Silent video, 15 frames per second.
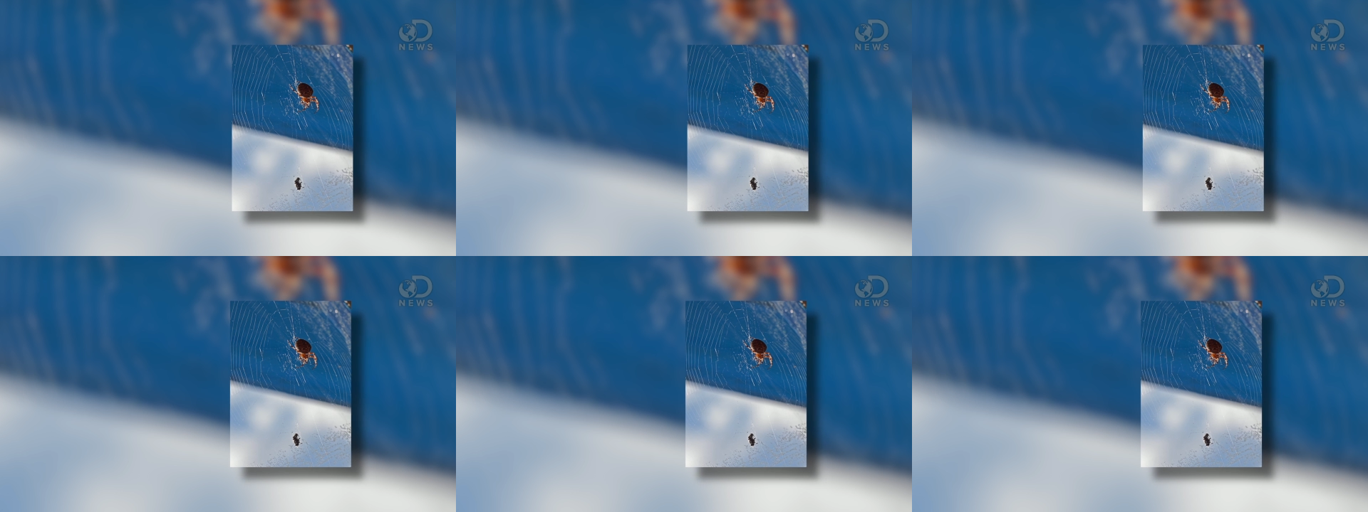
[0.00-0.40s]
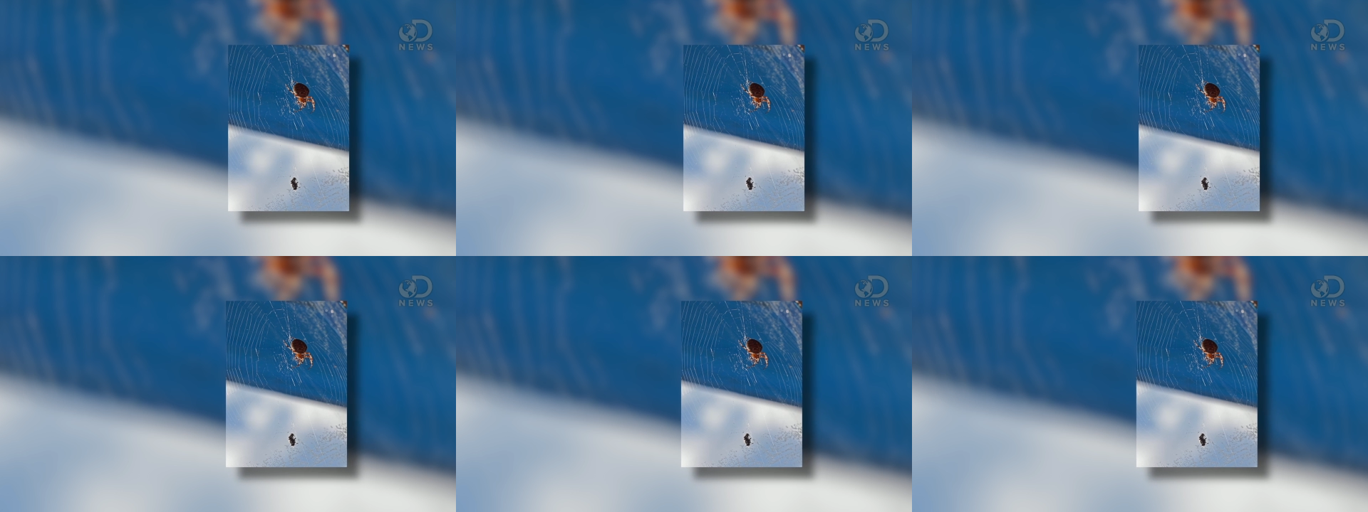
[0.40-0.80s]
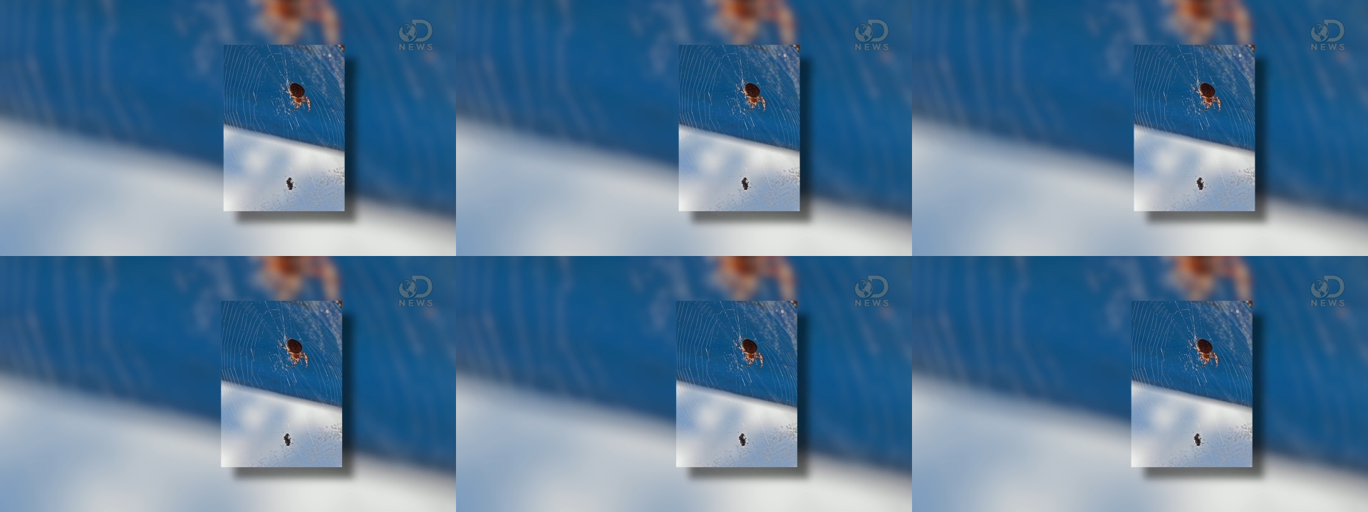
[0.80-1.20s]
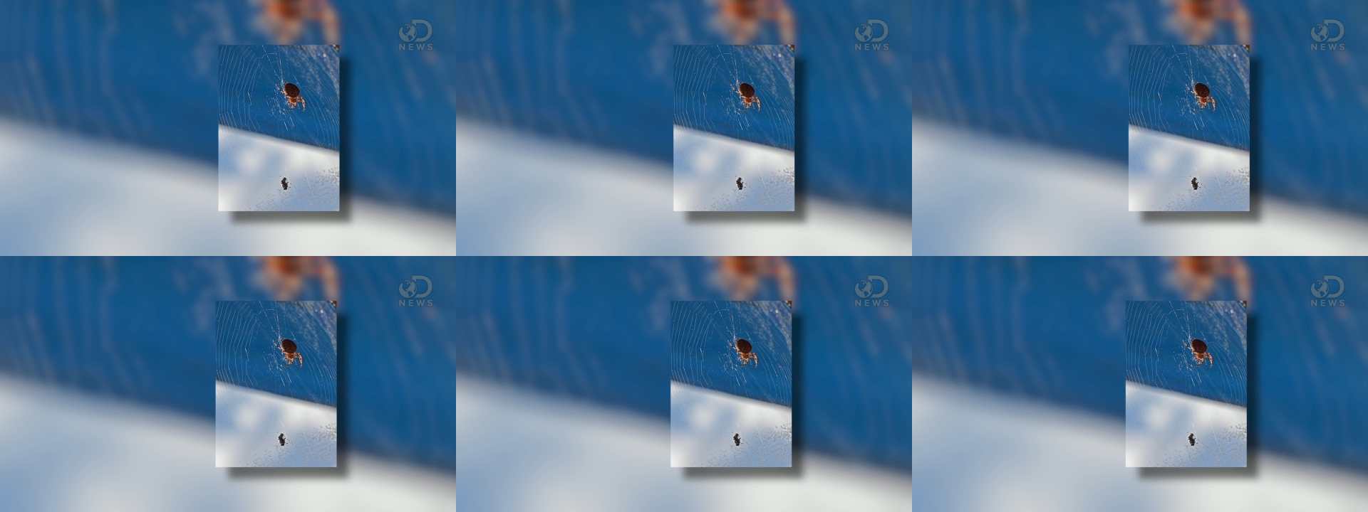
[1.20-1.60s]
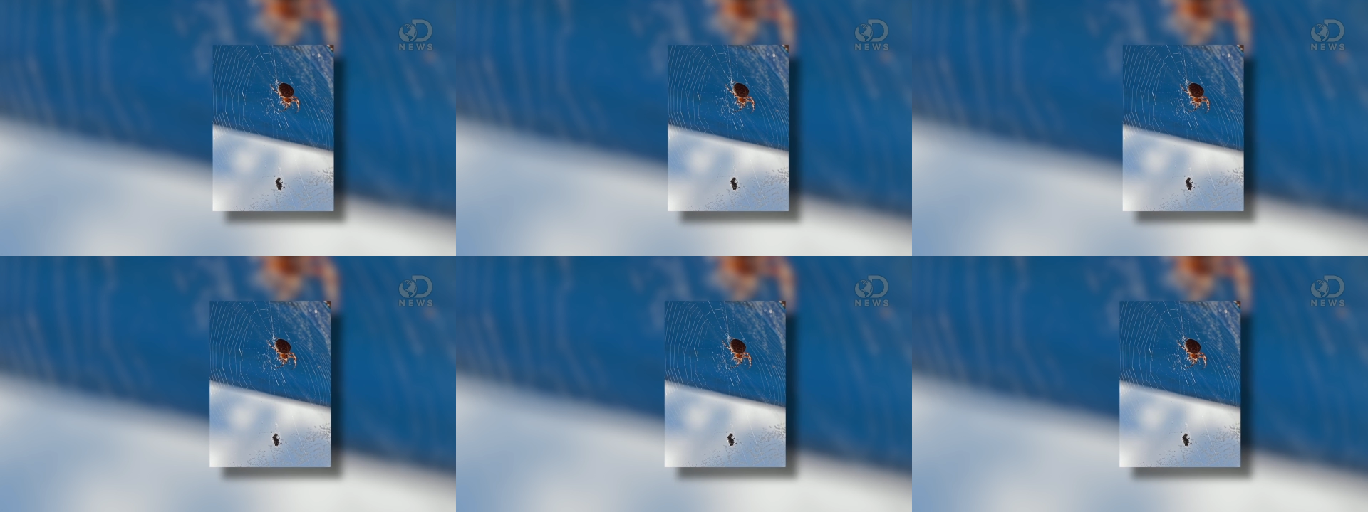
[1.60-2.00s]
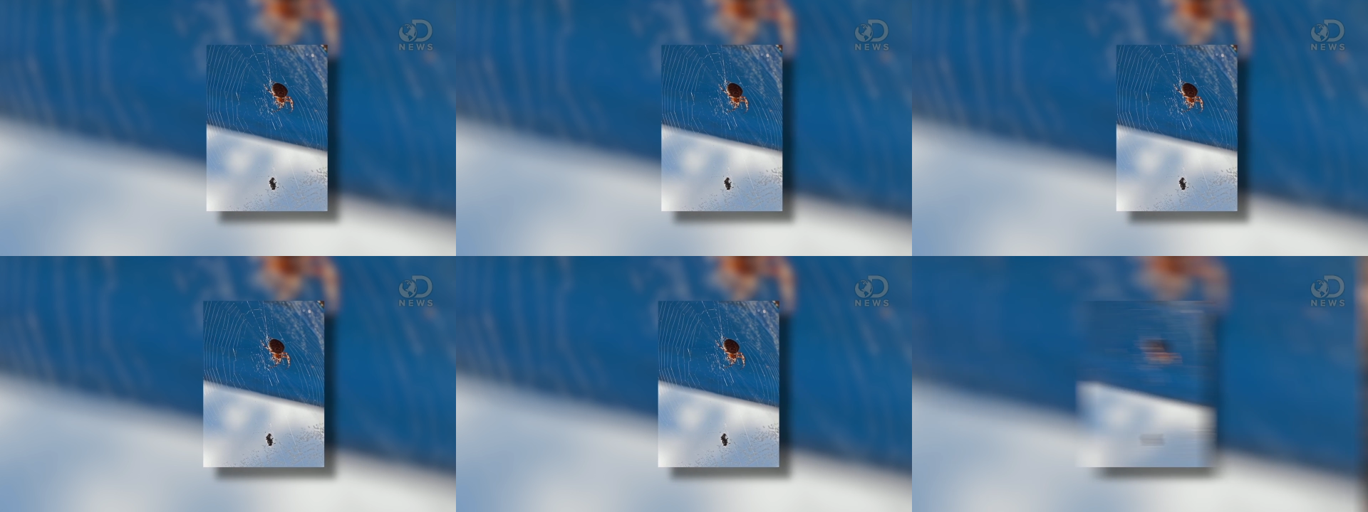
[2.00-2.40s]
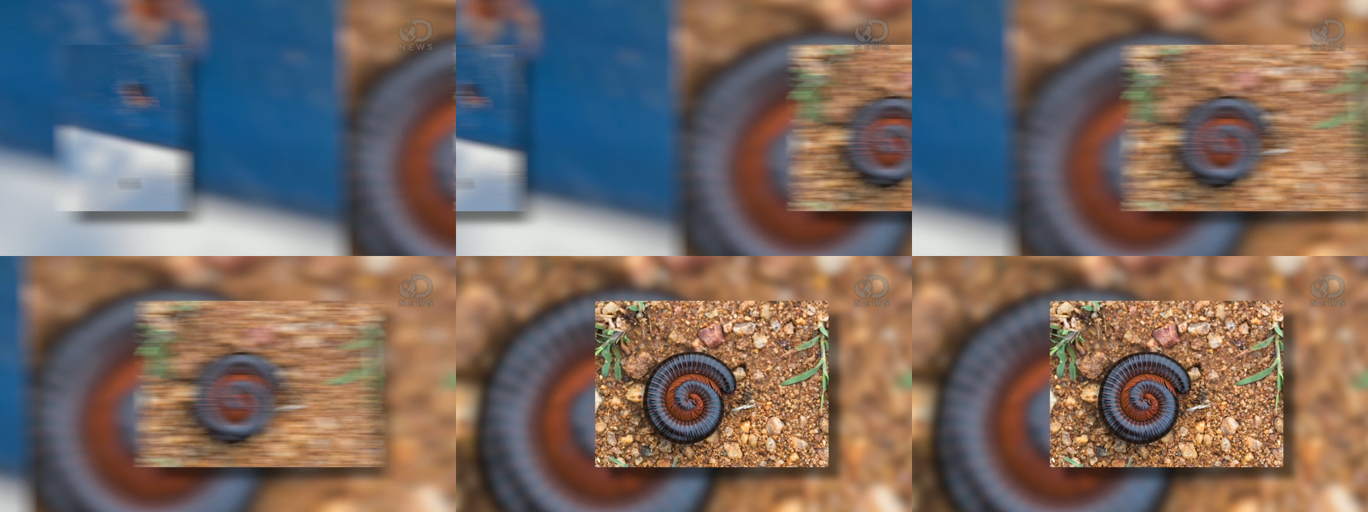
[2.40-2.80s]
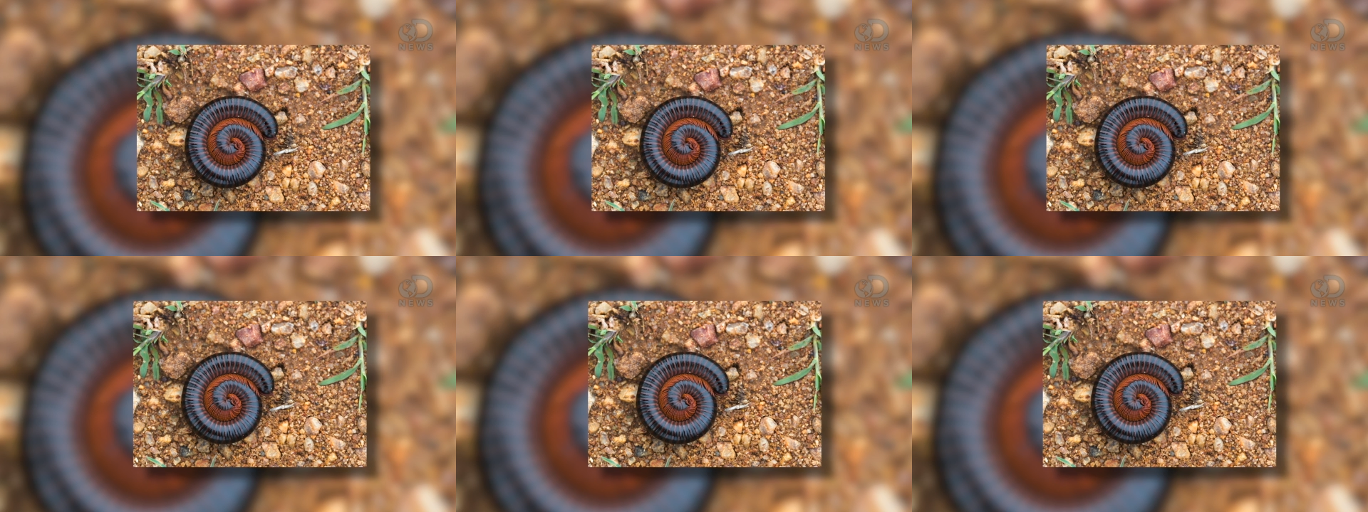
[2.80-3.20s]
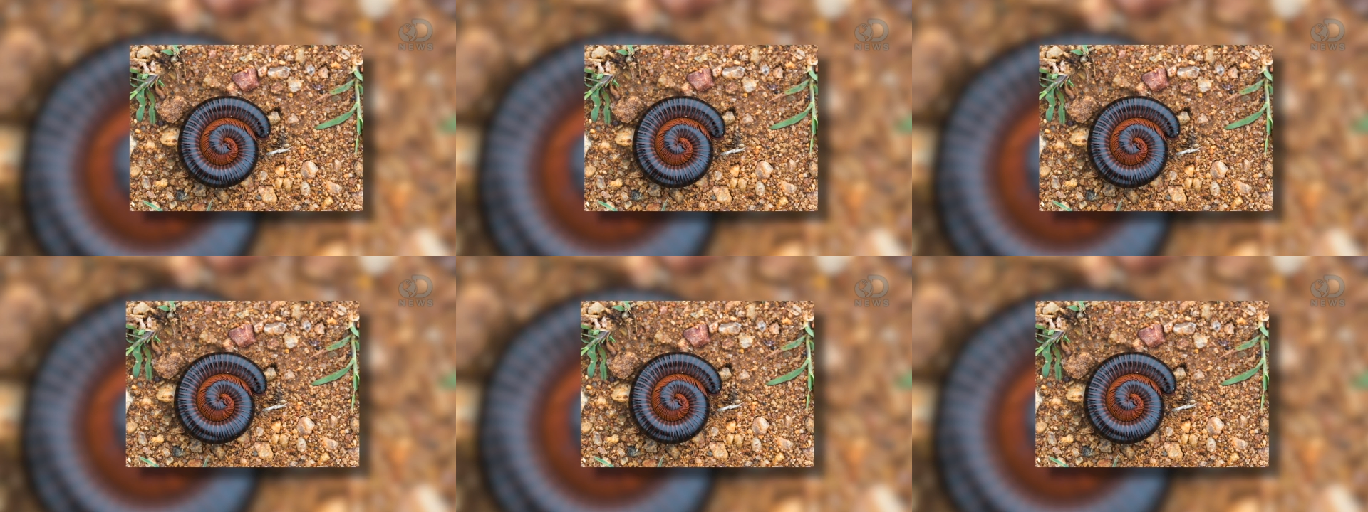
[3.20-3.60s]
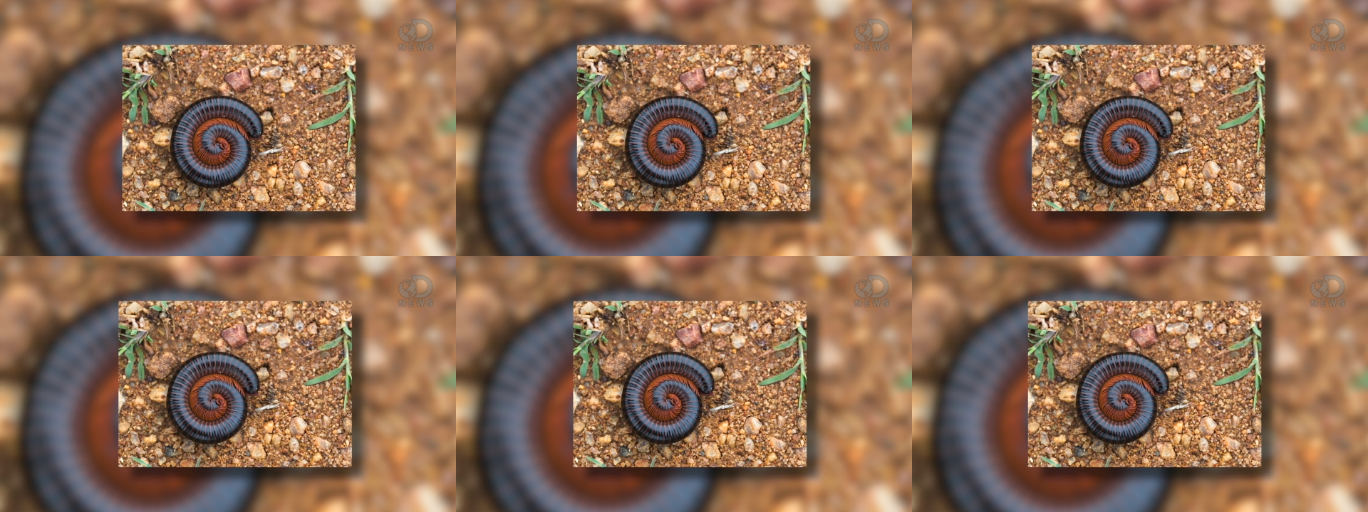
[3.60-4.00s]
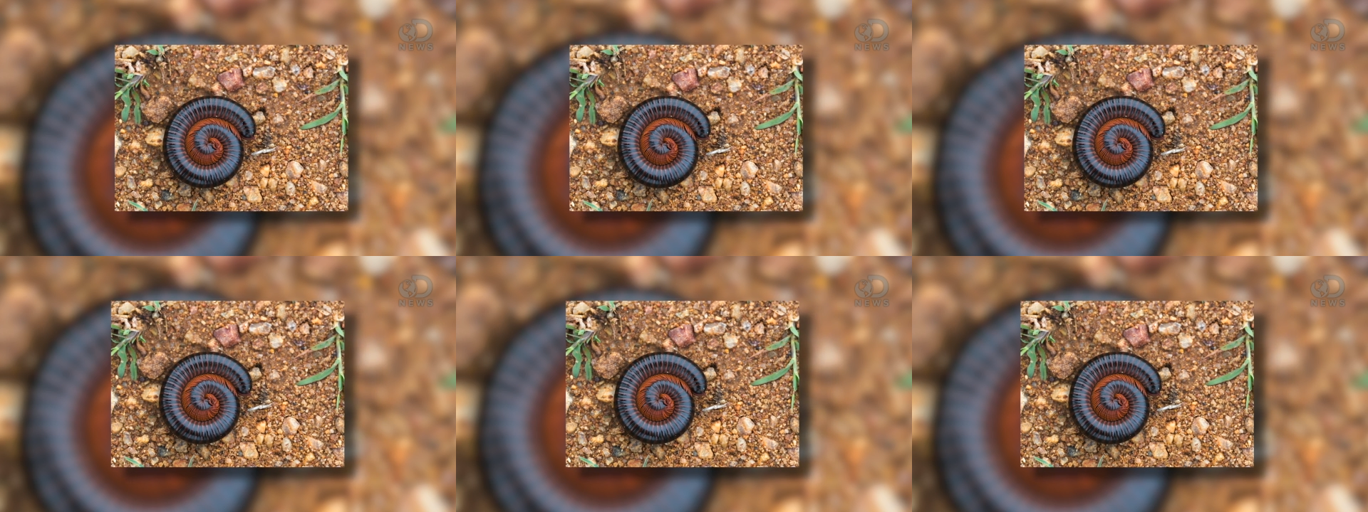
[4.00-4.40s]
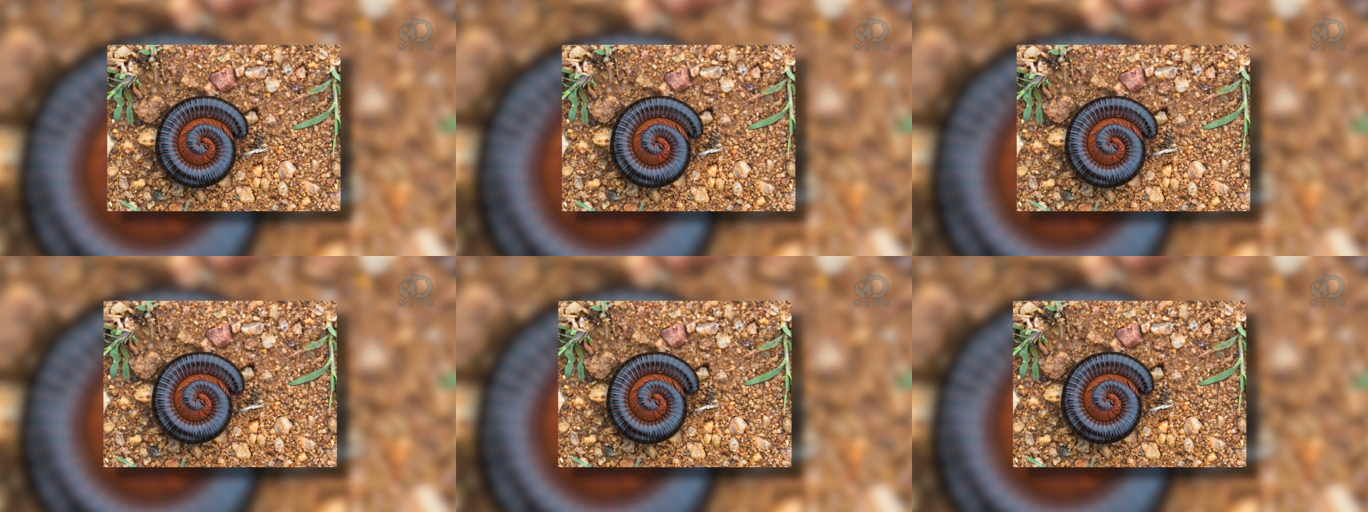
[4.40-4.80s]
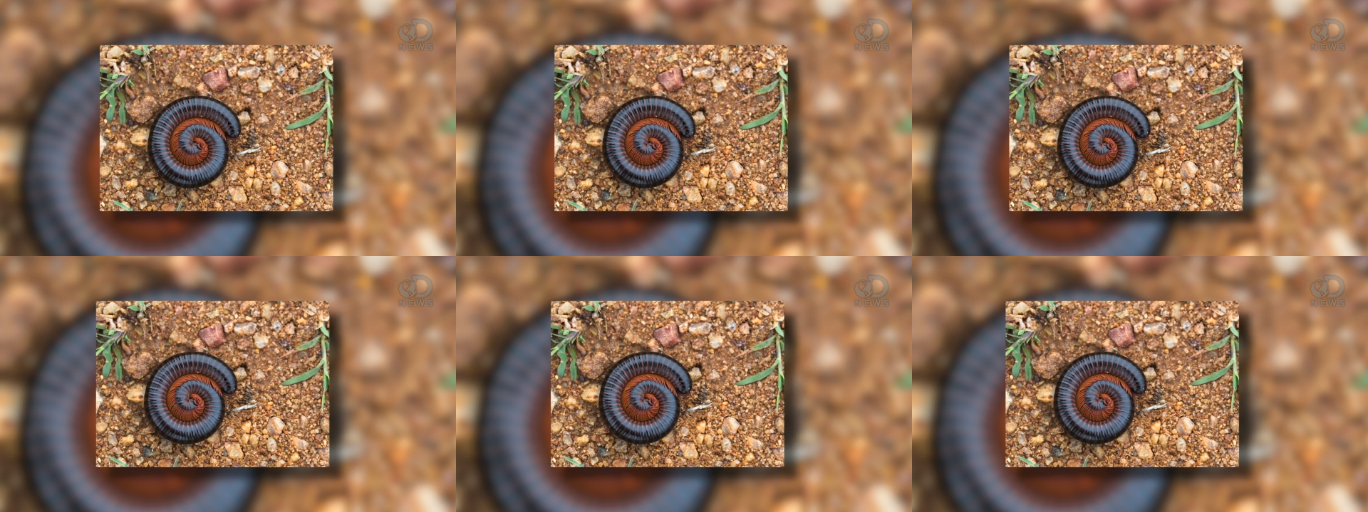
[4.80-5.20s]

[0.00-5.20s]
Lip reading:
No face is visible, so there are no lips to read.